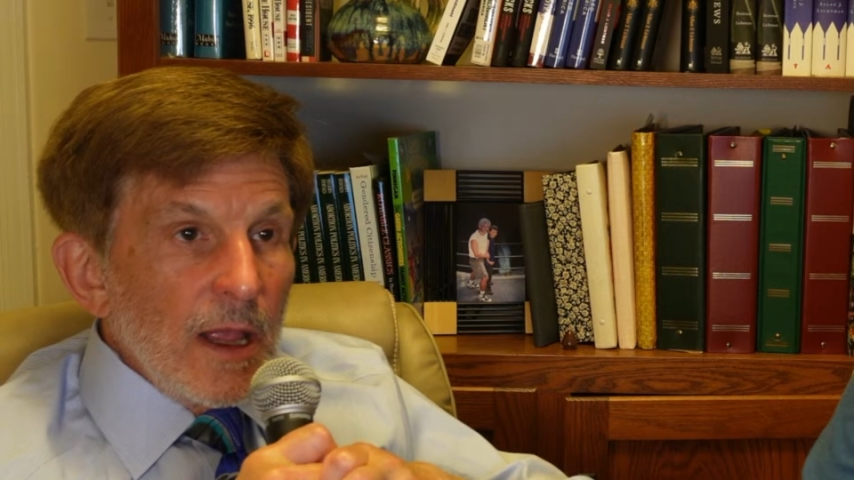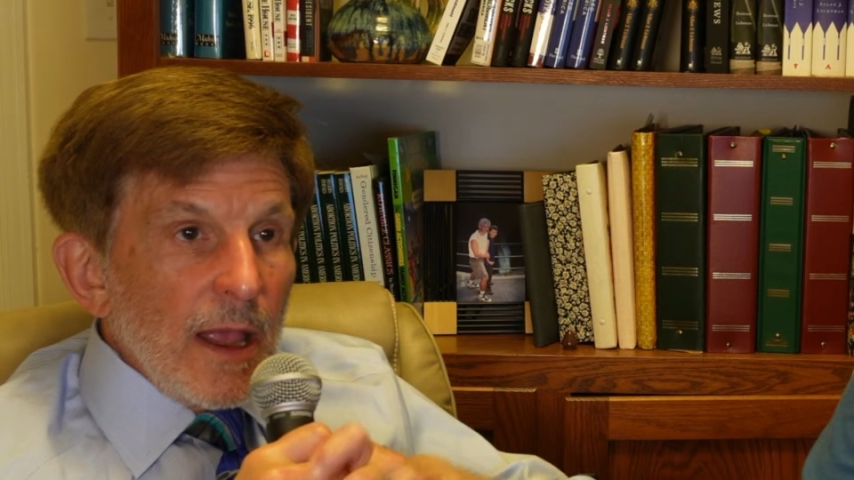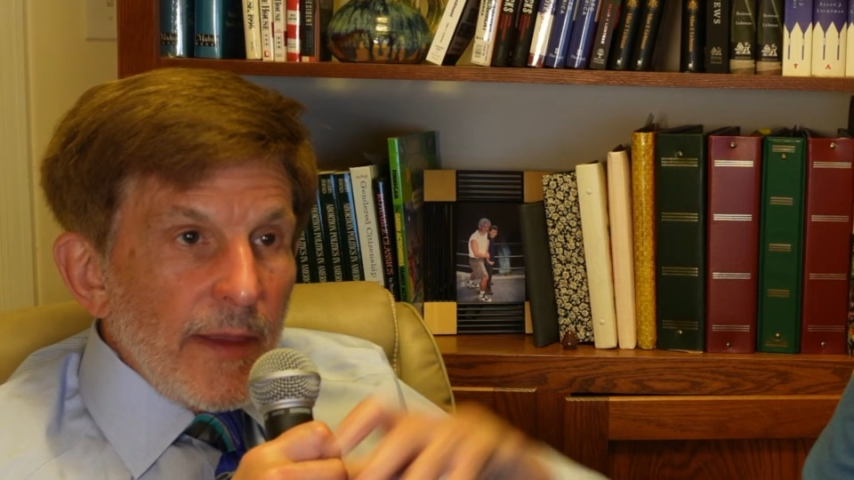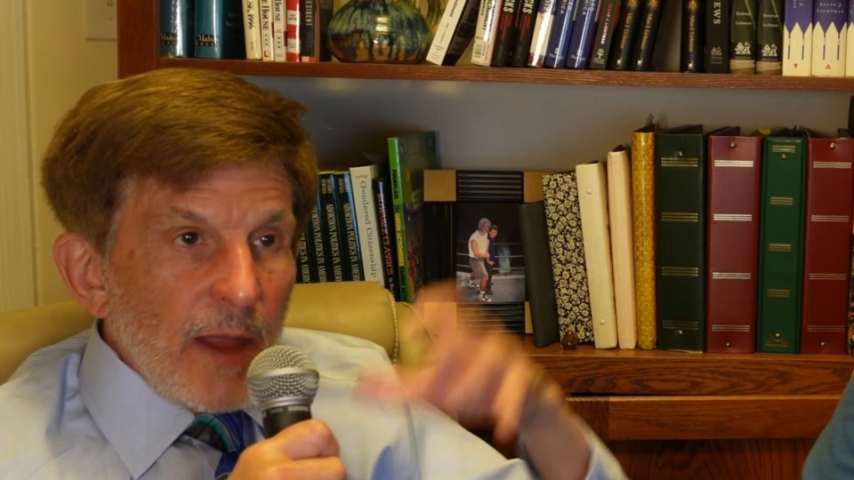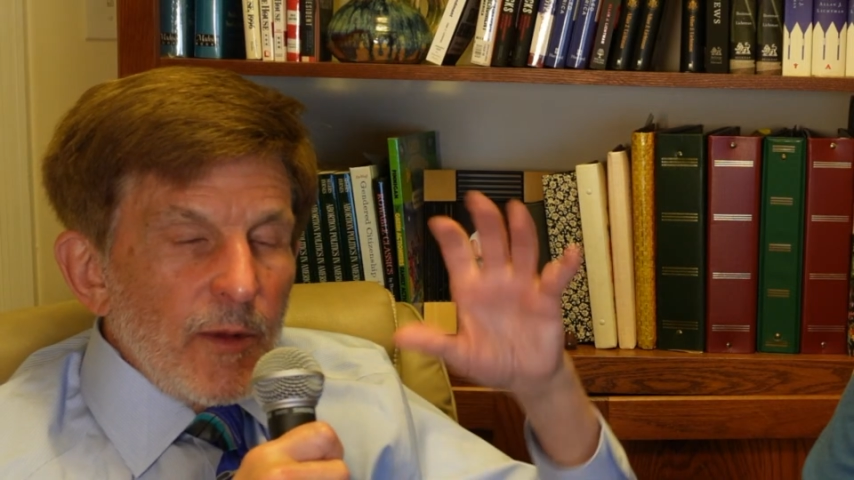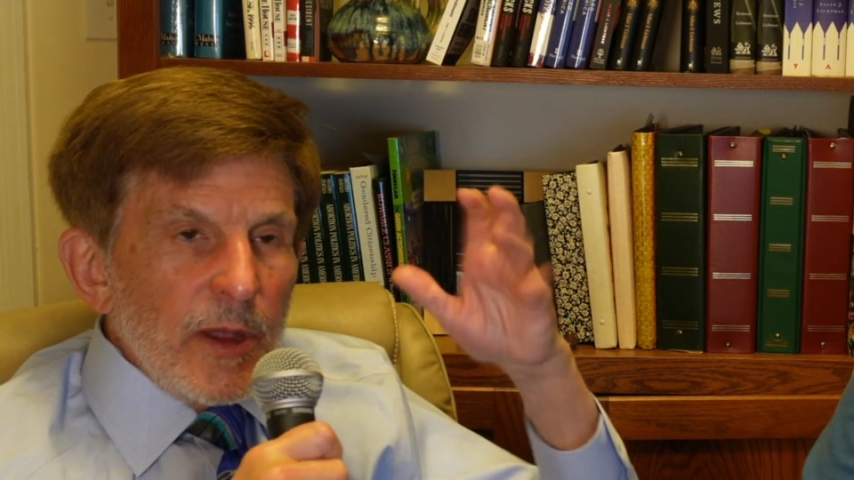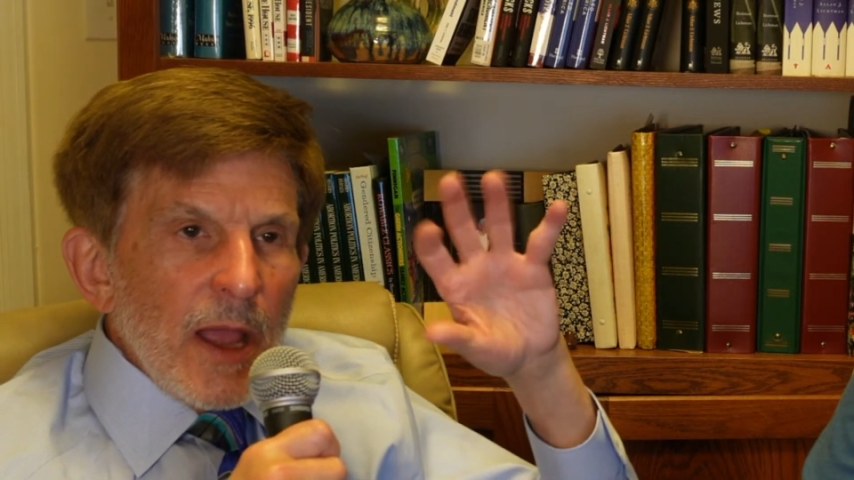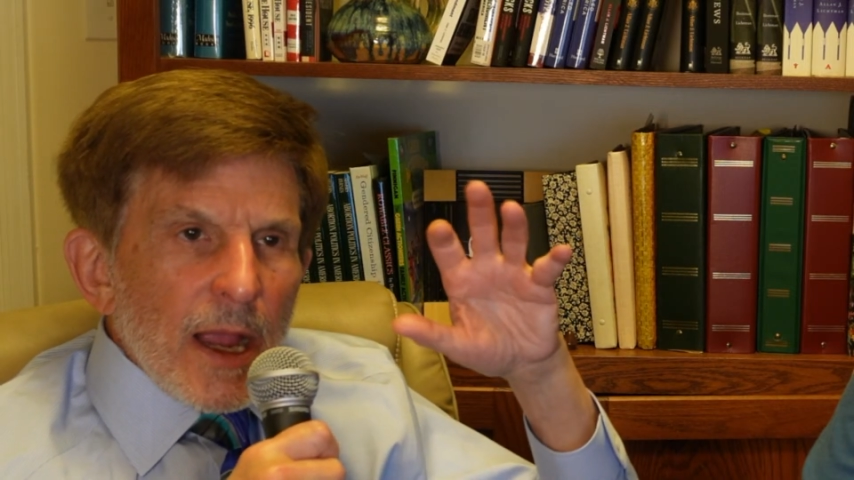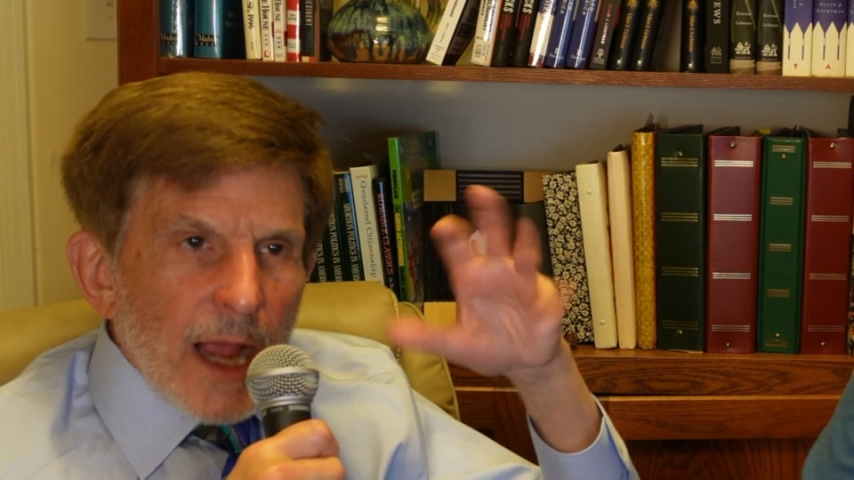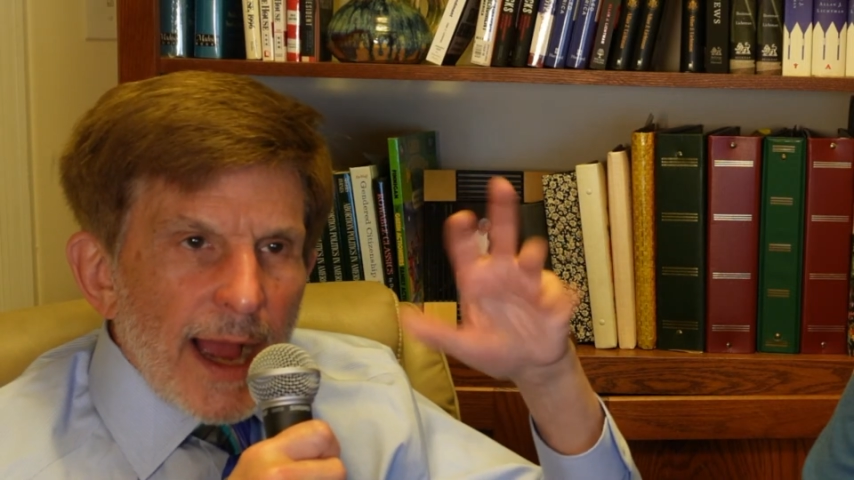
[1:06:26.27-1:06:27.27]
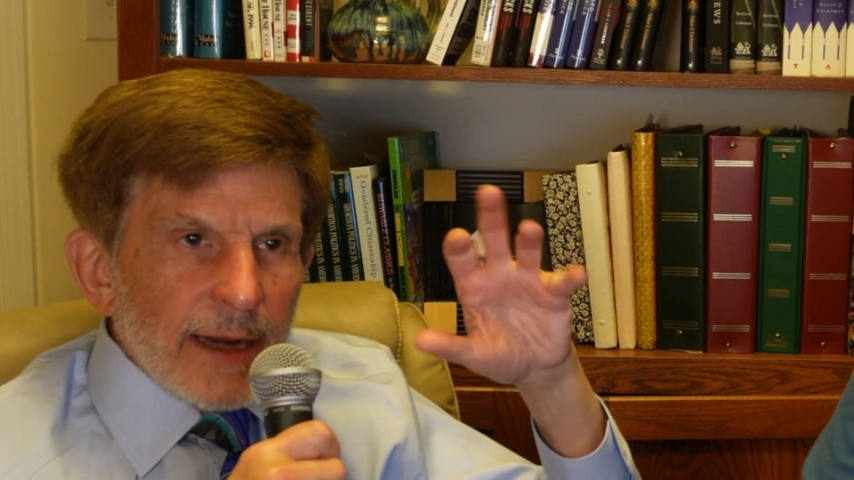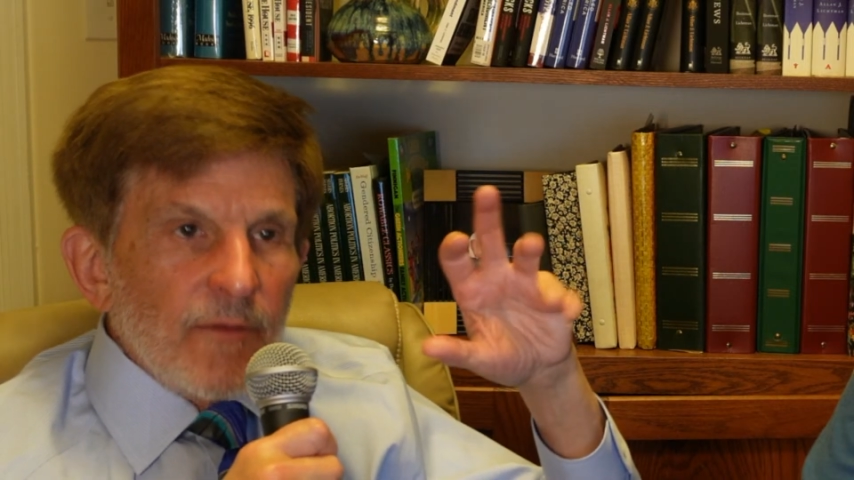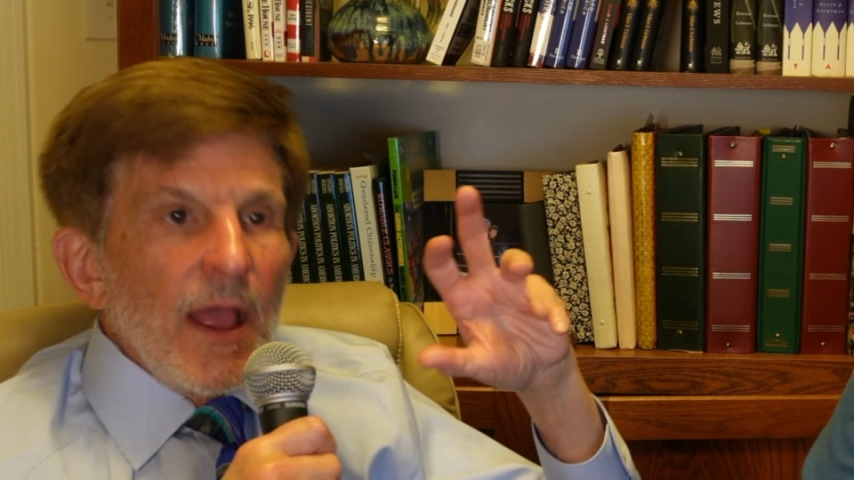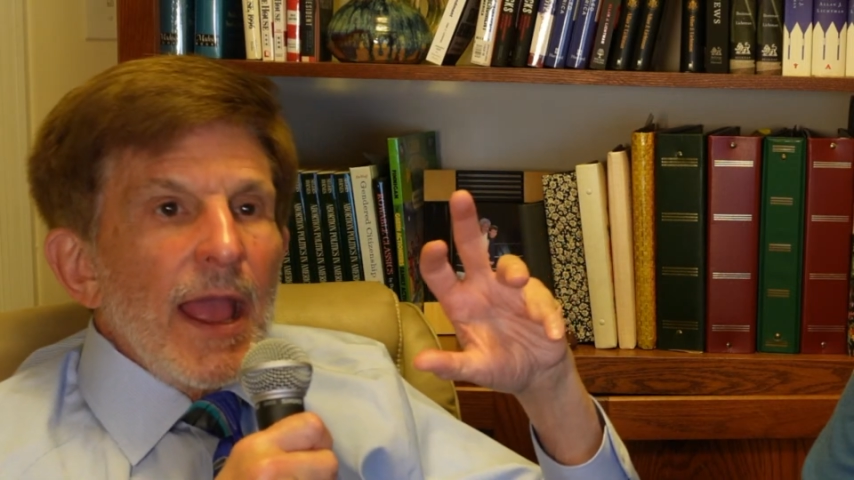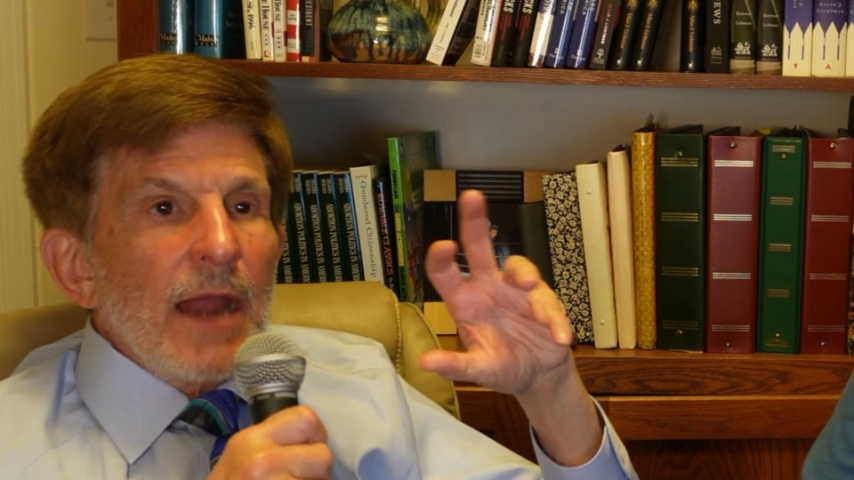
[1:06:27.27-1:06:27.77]
and then we kind of
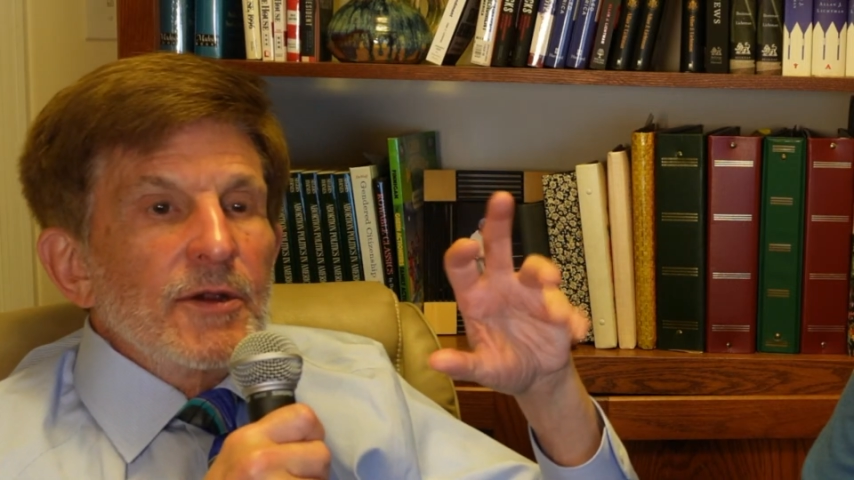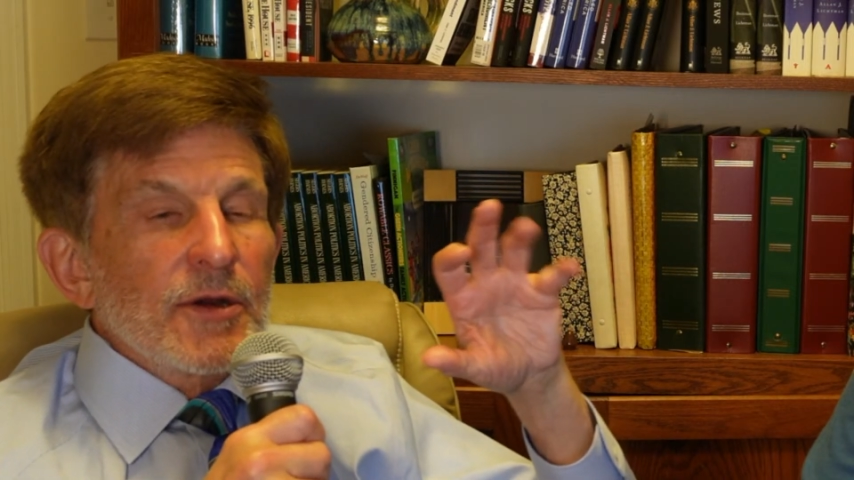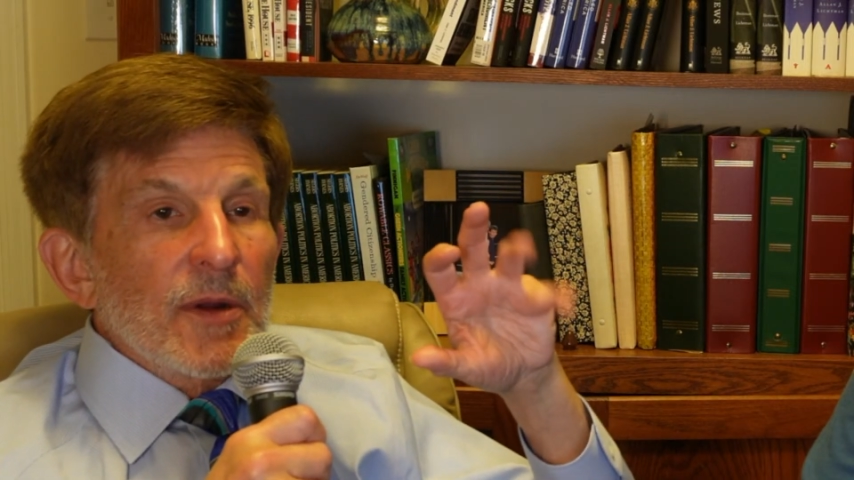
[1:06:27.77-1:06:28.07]
entered a